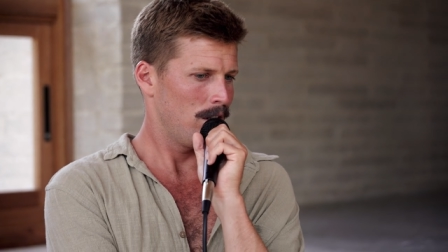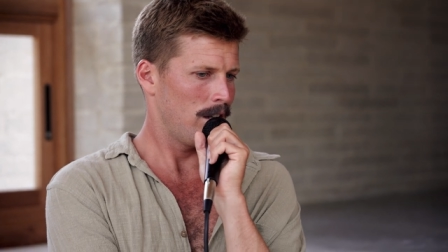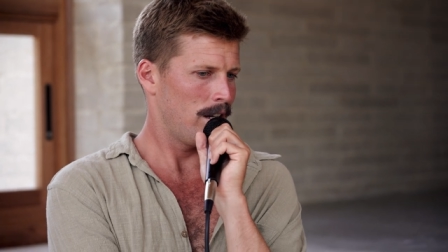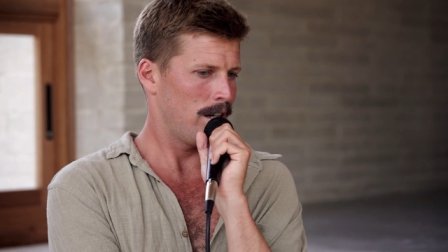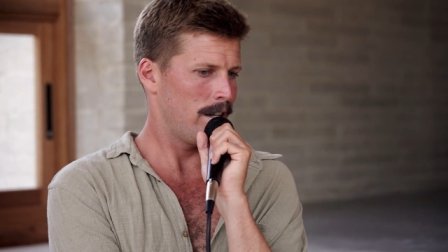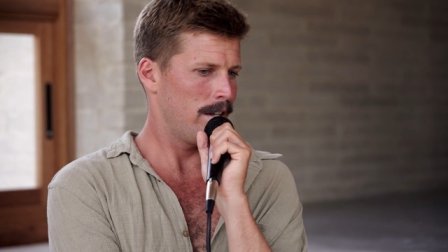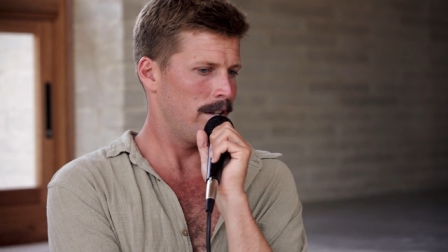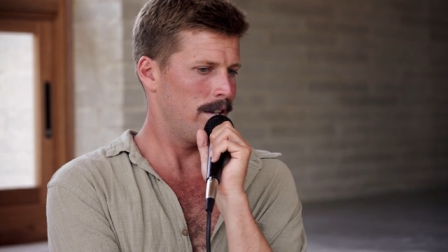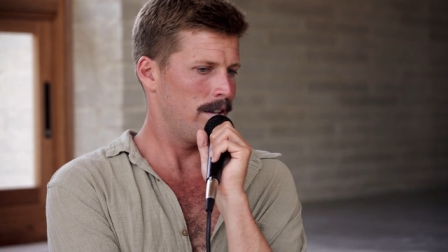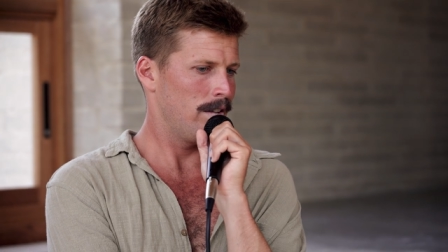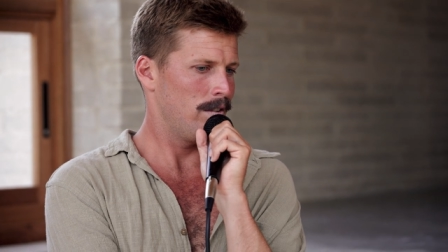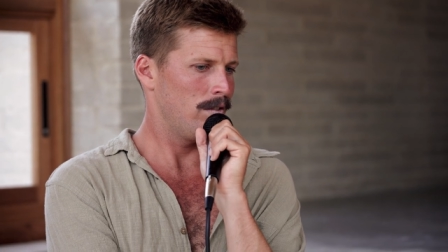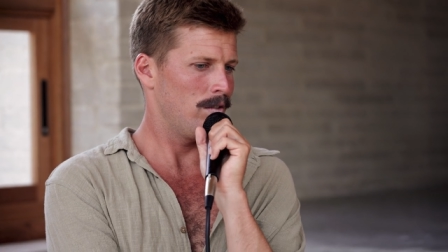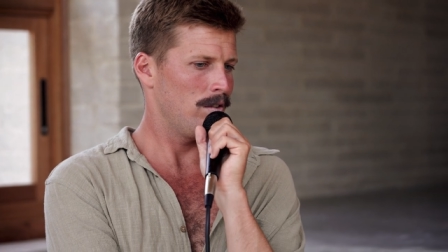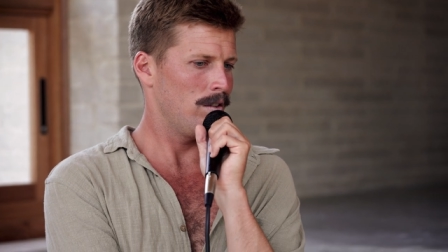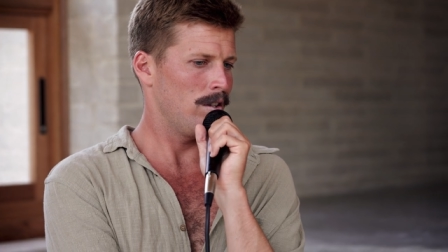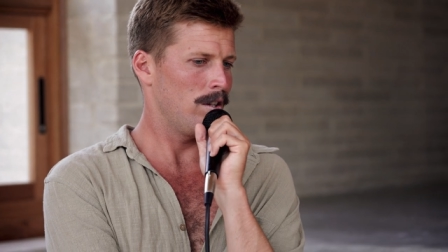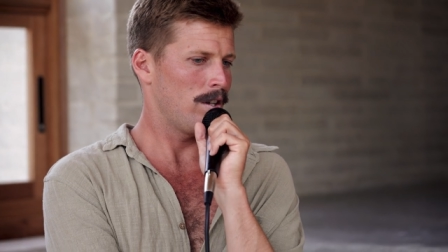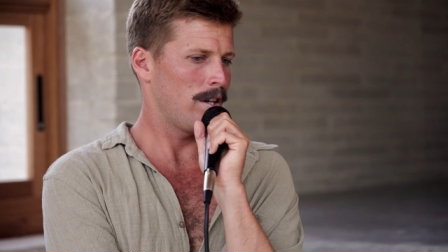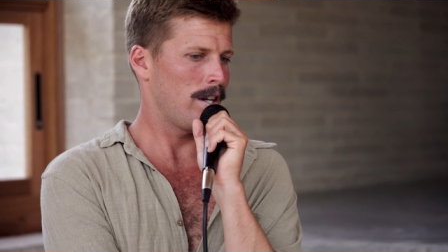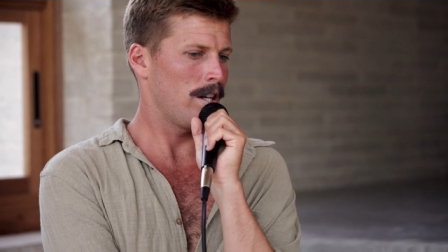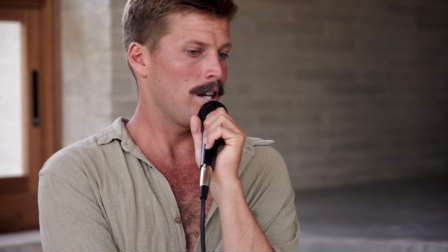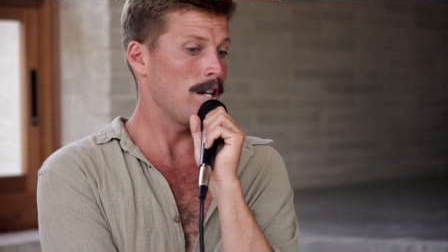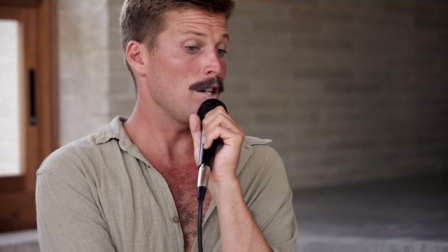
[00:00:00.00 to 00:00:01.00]
And,
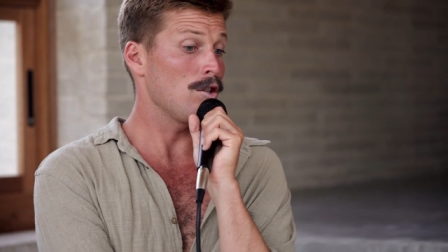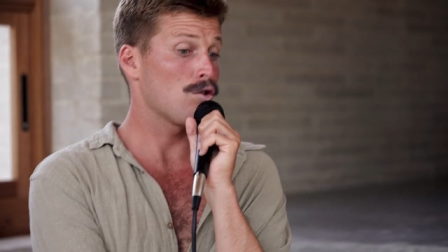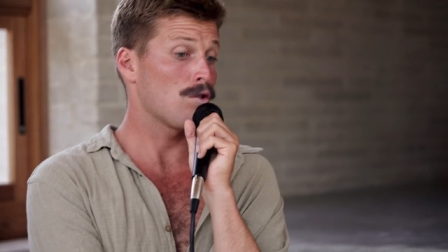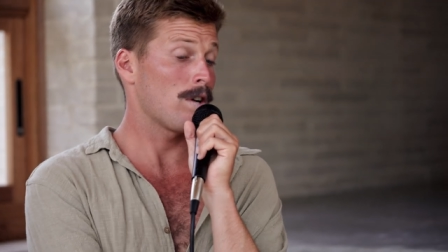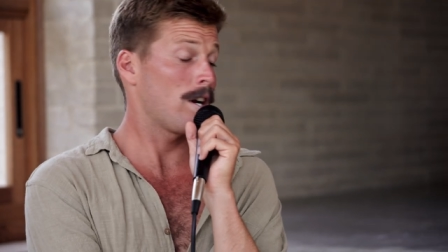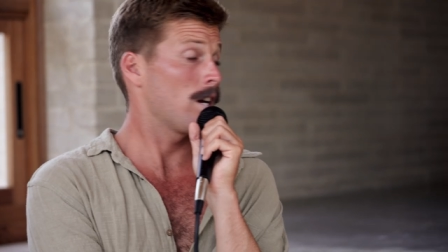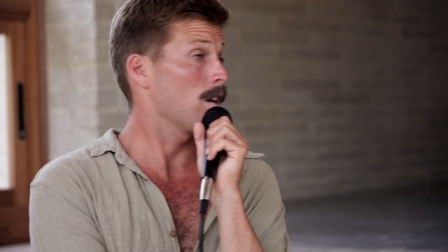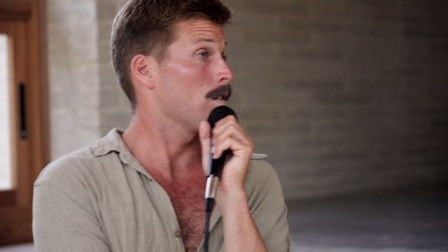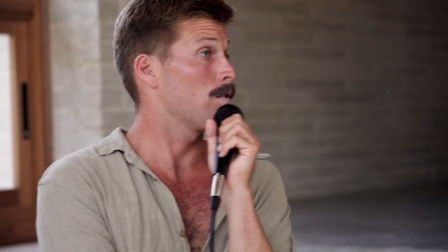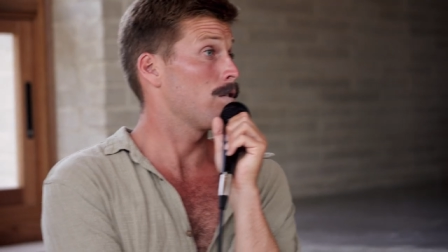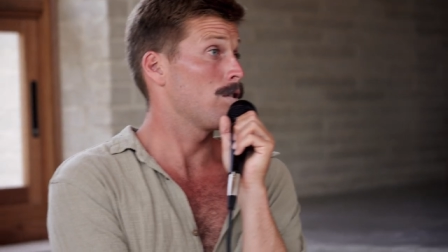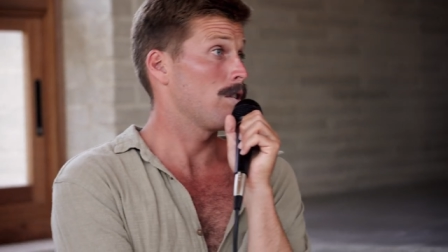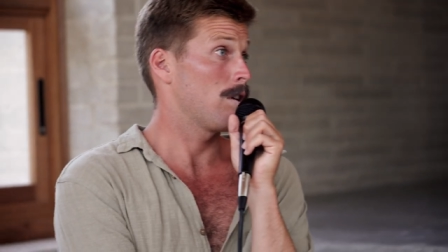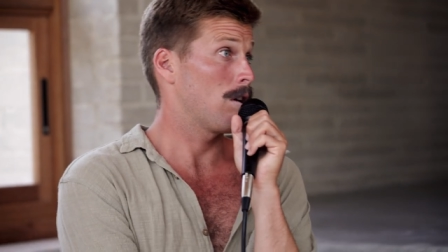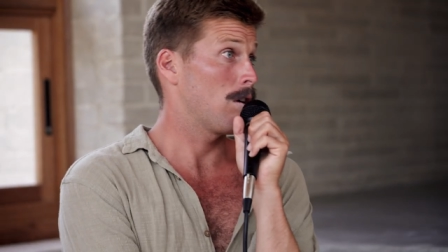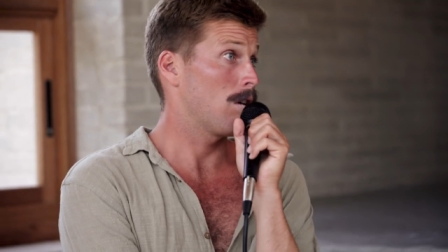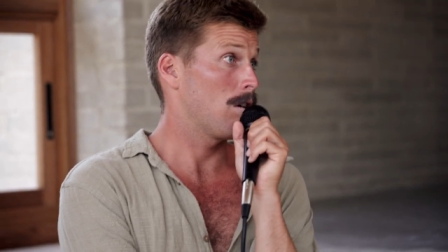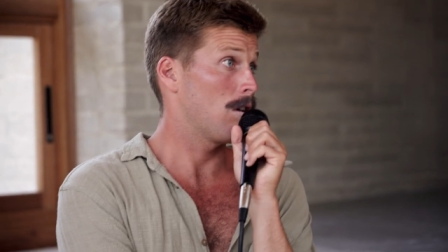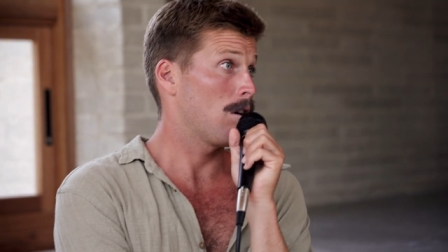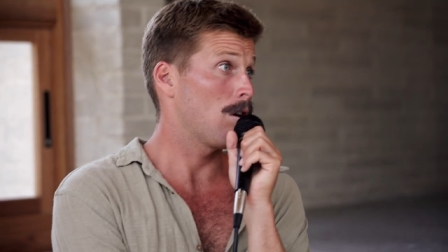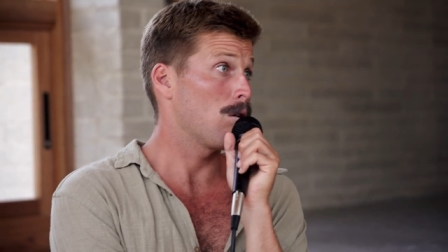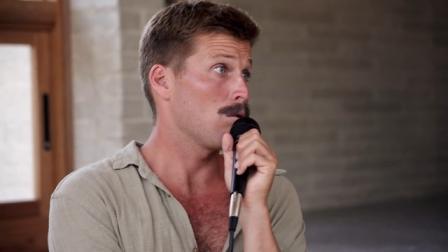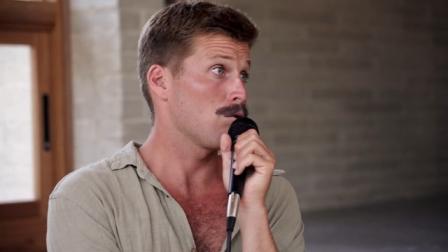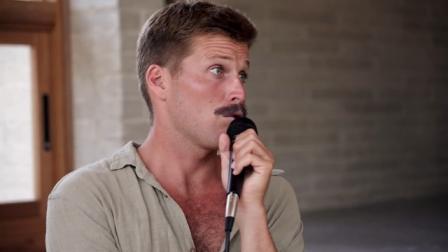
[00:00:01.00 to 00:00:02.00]
you know, he's training for an
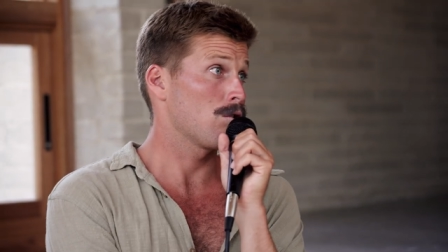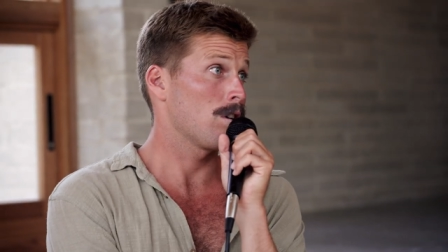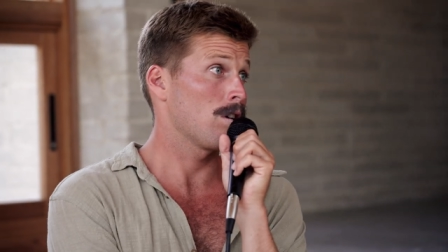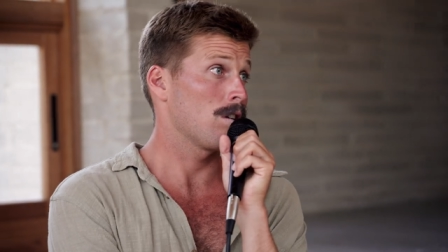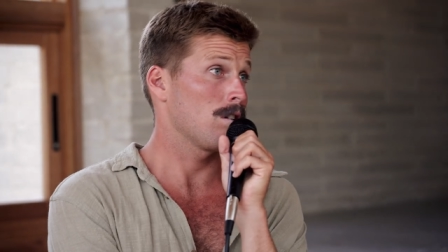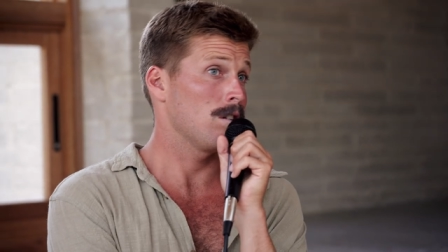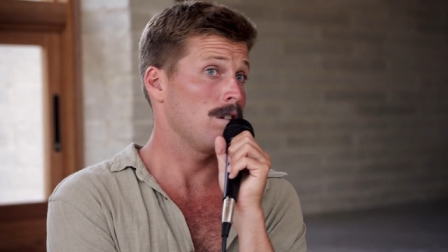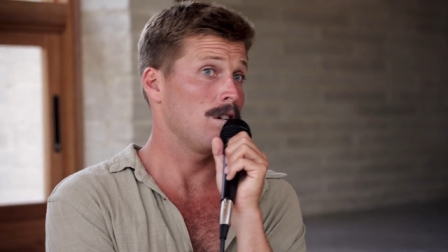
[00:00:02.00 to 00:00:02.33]
ultra.